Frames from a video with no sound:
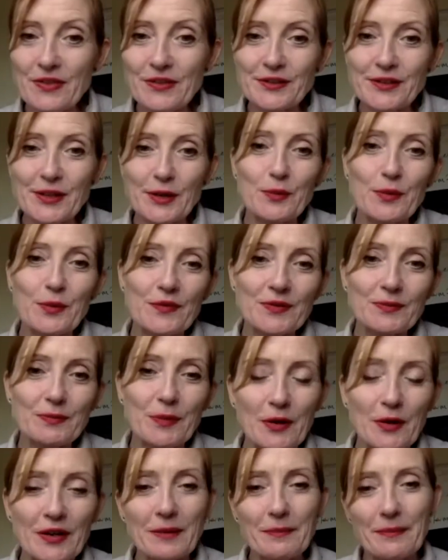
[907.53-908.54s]
So we've
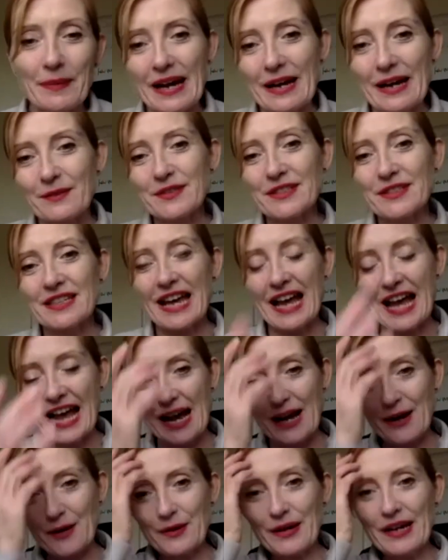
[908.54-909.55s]
spoken about
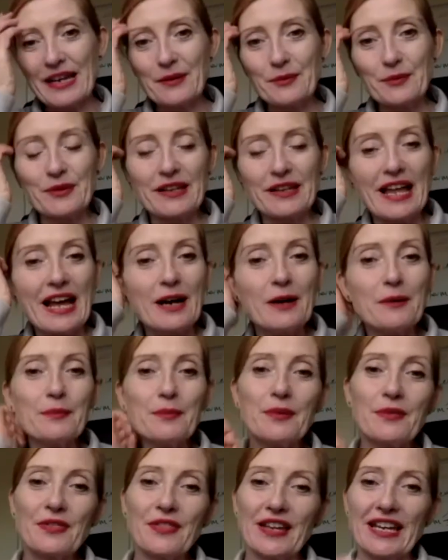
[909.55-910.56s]
how it will help
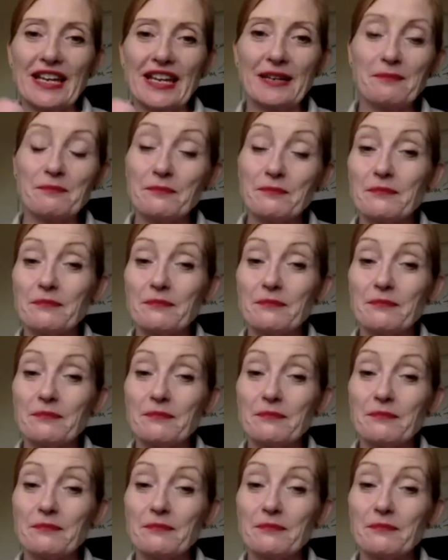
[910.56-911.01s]
the